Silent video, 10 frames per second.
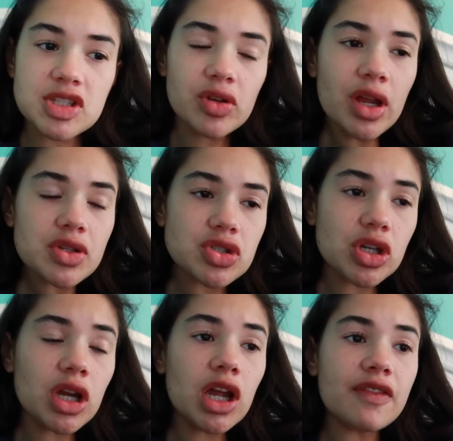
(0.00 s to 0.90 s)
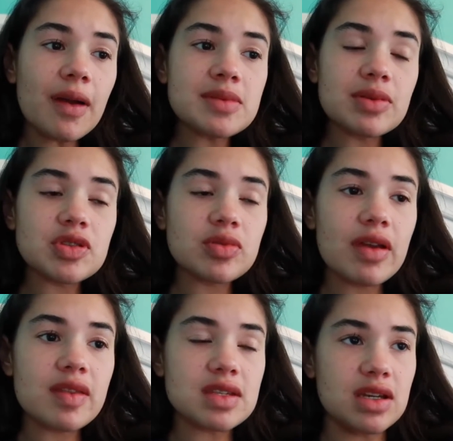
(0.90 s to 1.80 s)
Still not sure if I'm supposed to
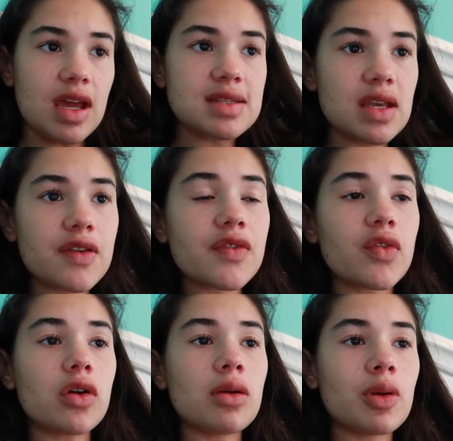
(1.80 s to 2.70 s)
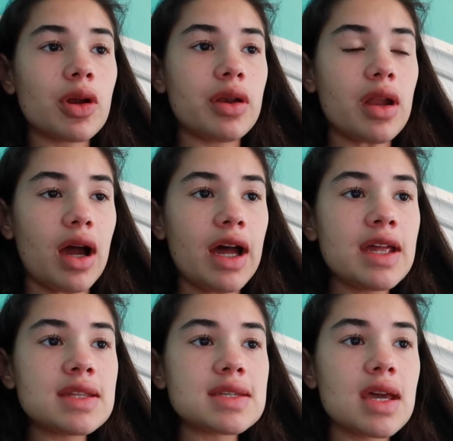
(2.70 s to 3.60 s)
write this in an essay form or
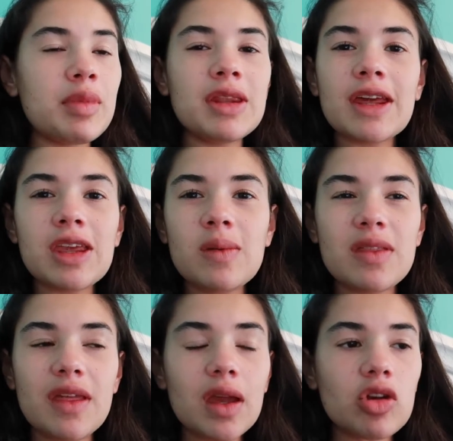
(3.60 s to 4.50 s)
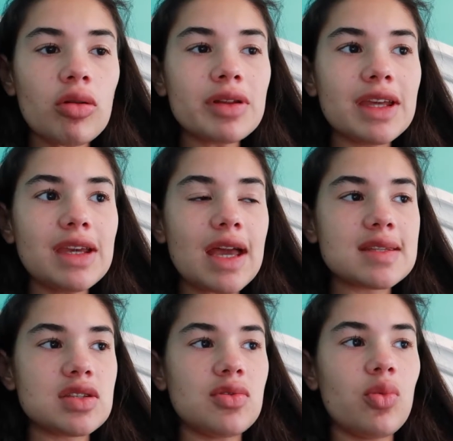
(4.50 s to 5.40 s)
not. I mean like you would think normally
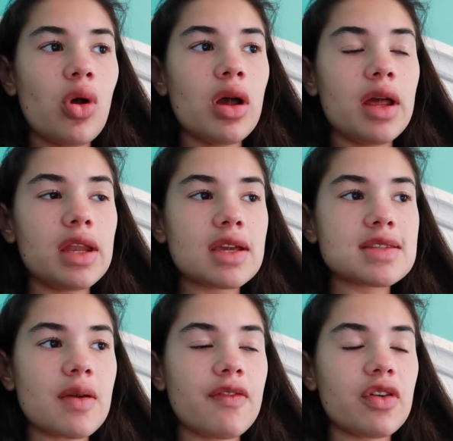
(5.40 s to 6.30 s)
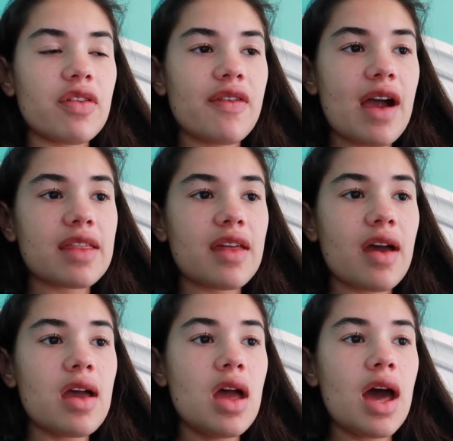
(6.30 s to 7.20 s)
yes you would except for the fact
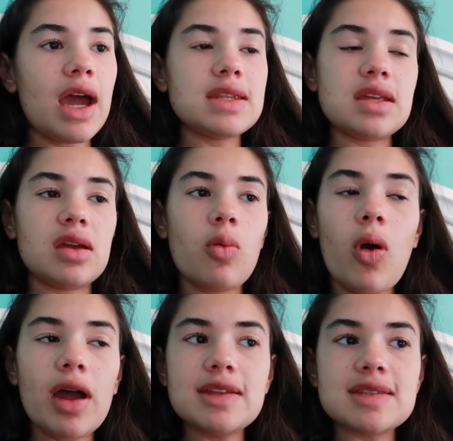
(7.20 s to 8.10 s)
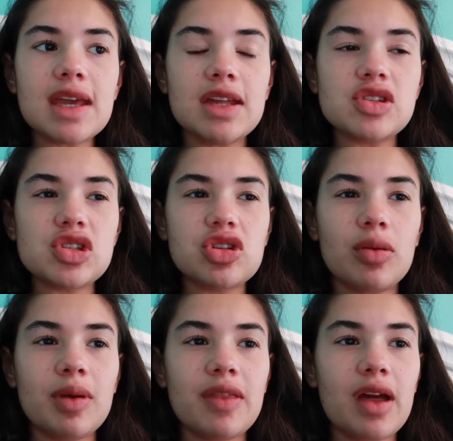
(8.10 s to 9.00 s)
that I did it once and she
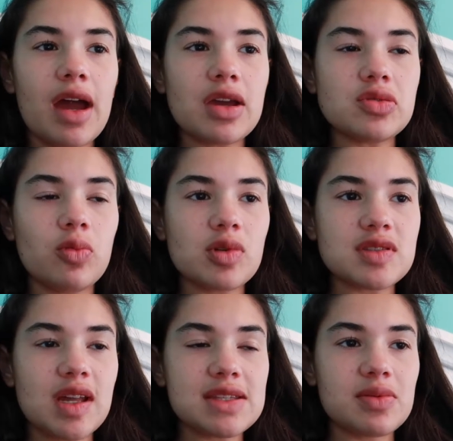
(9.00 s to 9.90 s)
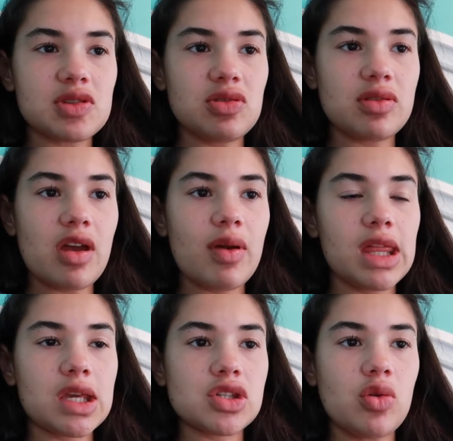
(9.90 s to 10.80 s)
told me that I was not supposed to do it that way.
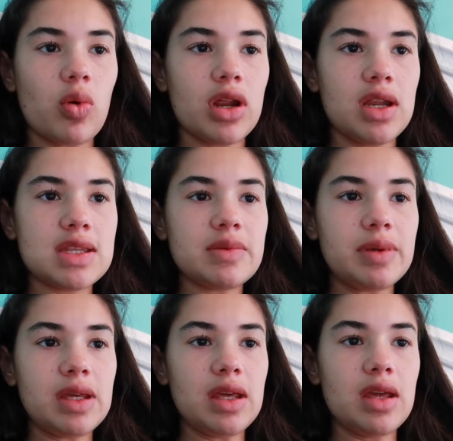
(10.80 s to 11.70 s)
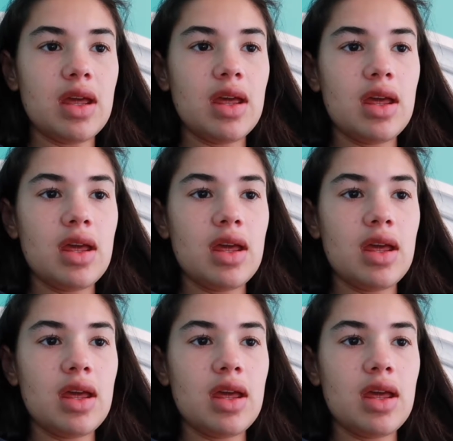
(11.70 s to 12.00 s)
Like she wanted it to be